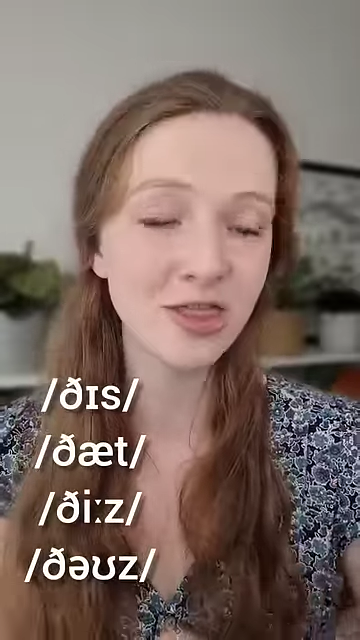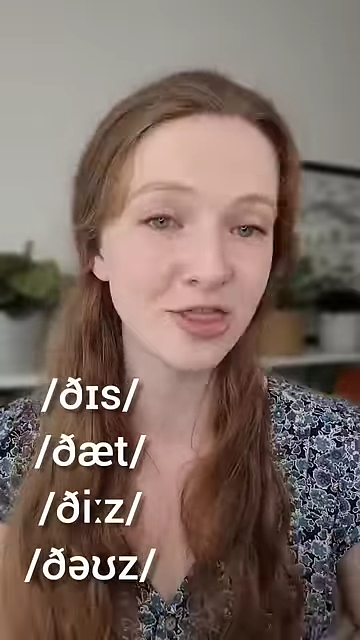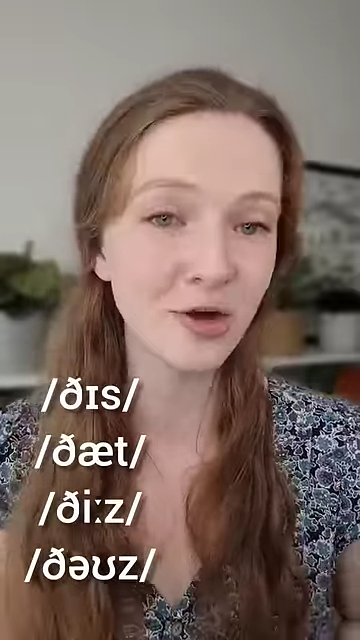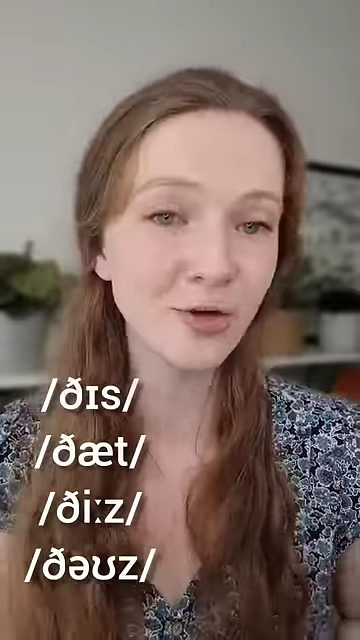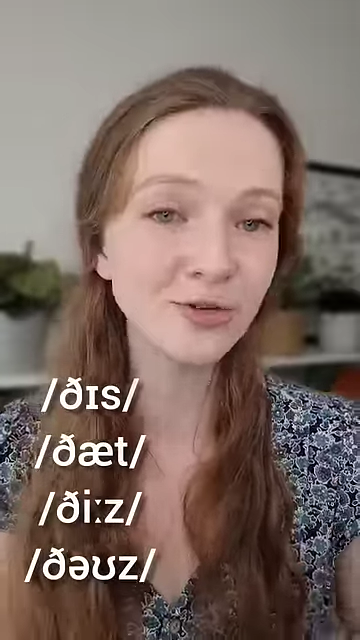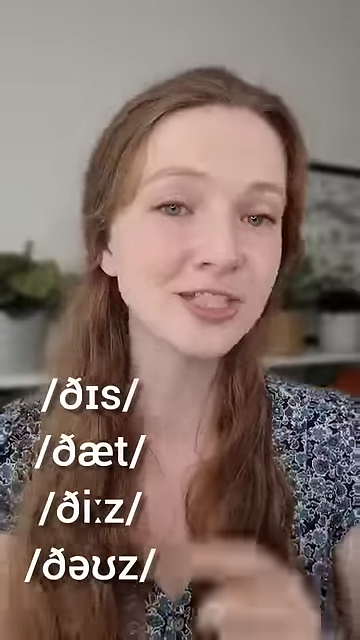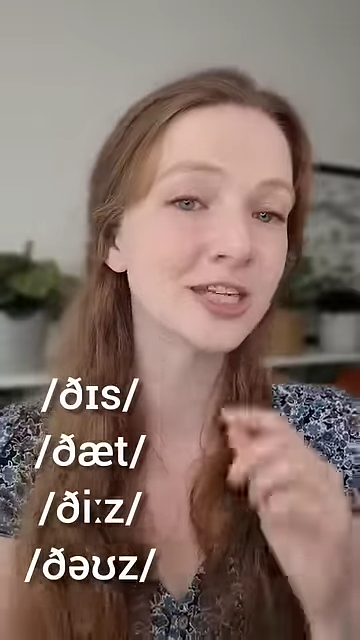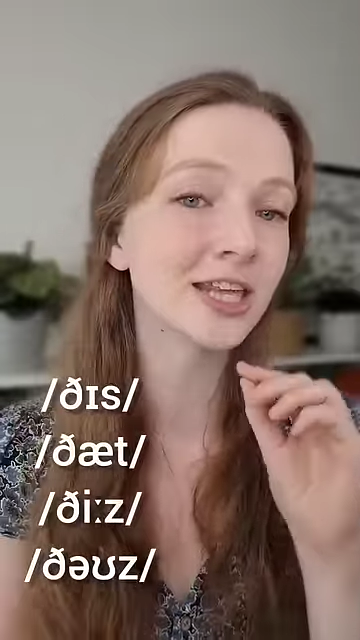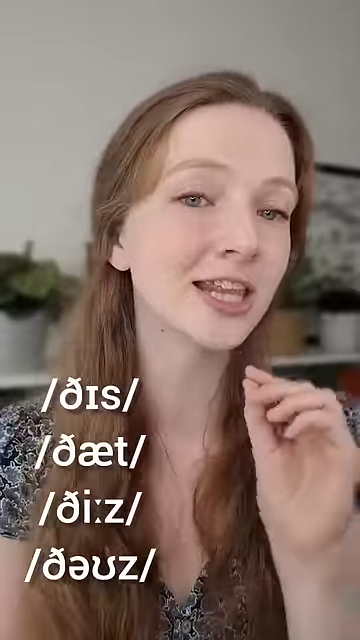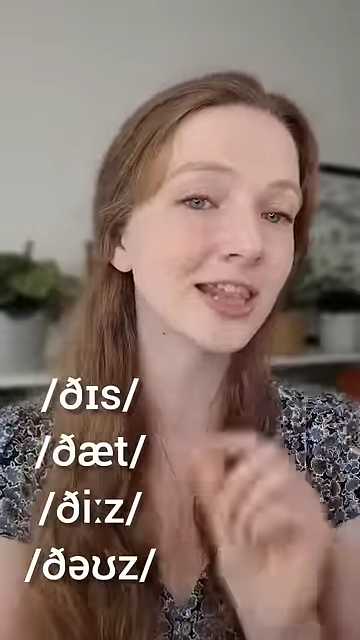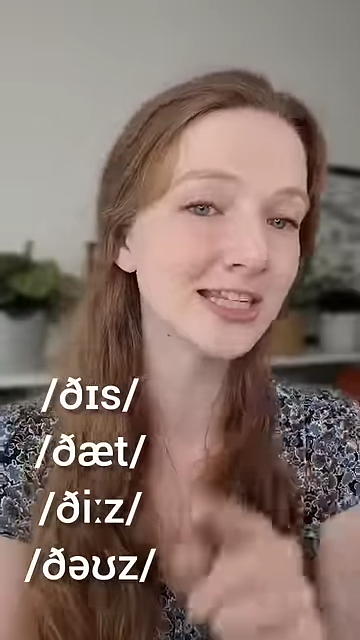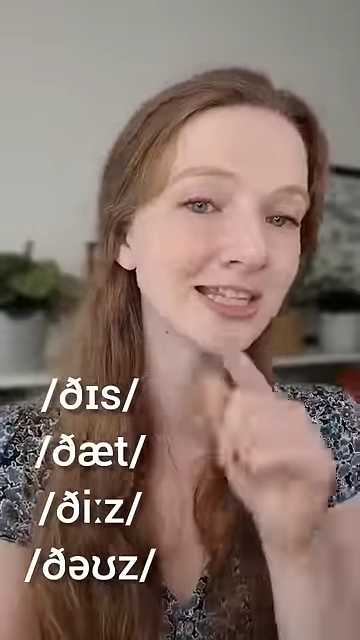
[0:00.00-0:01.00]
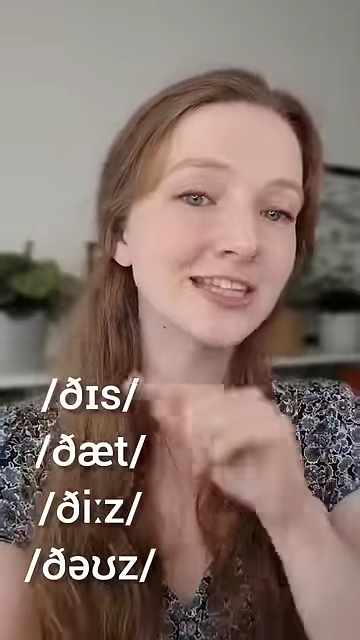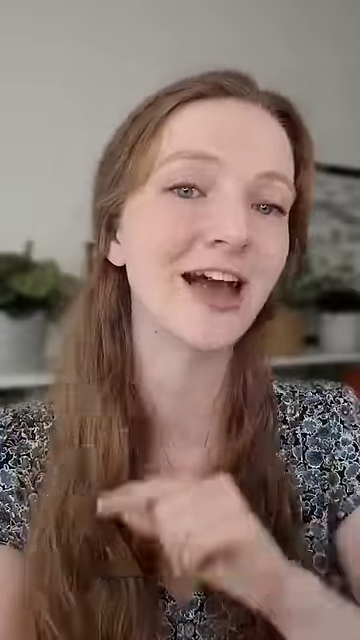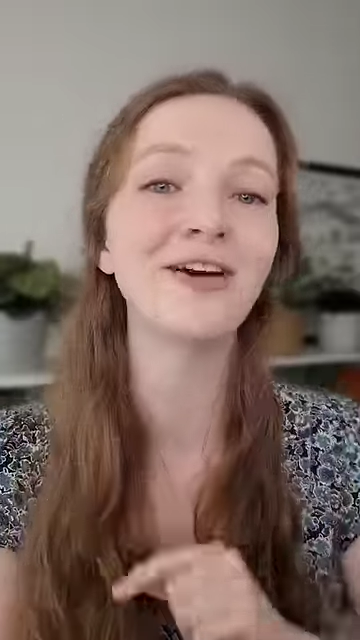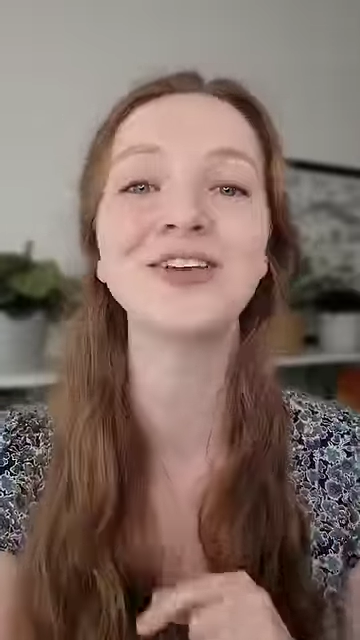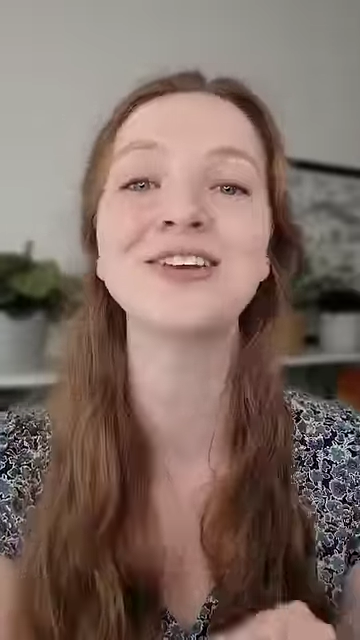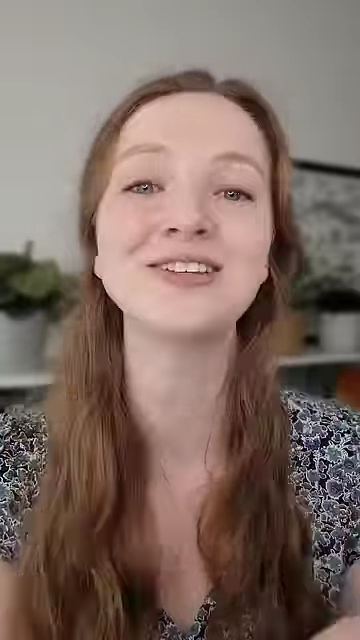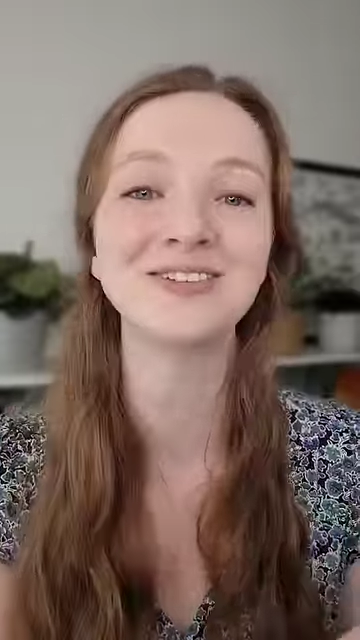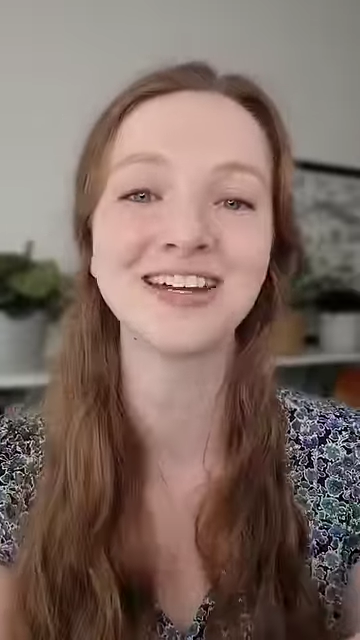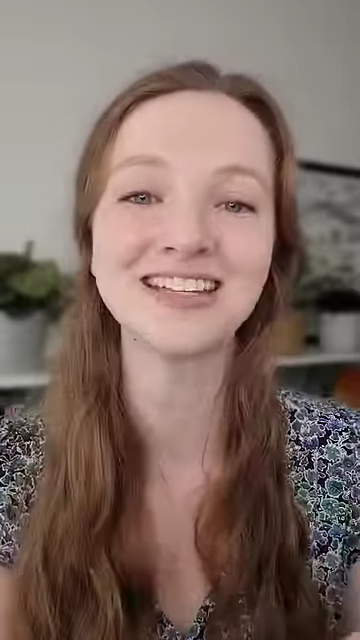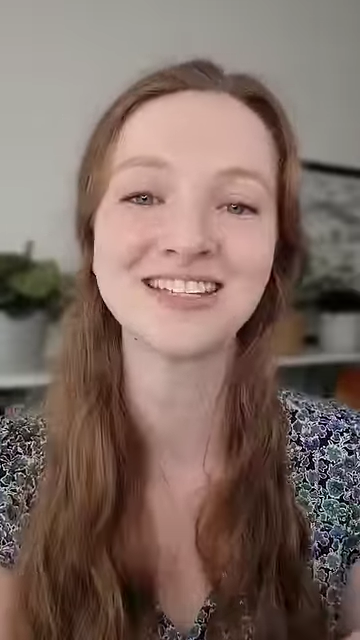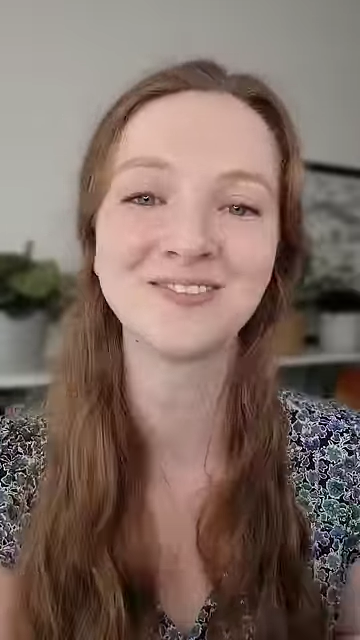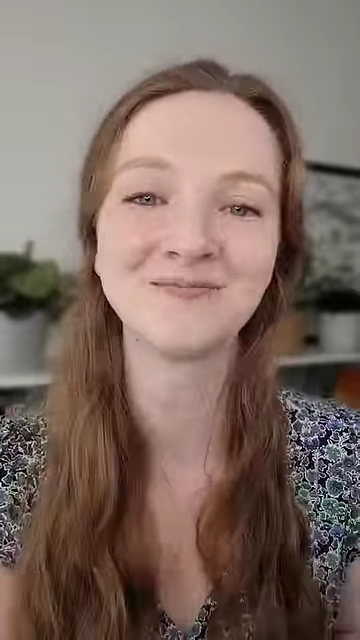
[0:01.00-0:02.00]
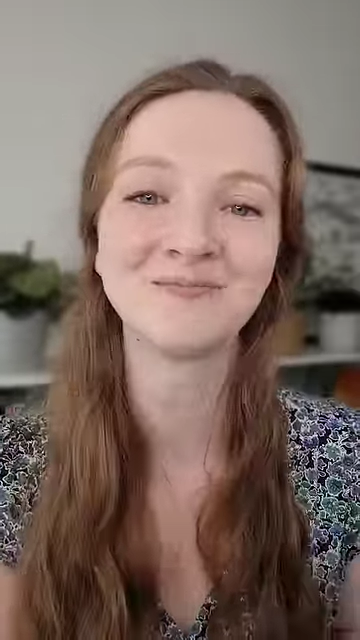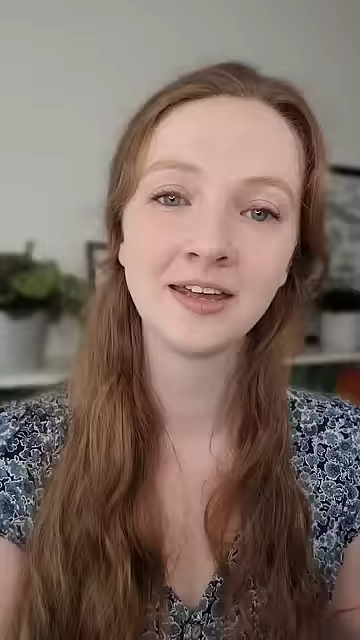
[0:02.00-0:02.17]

those, this is how you do it.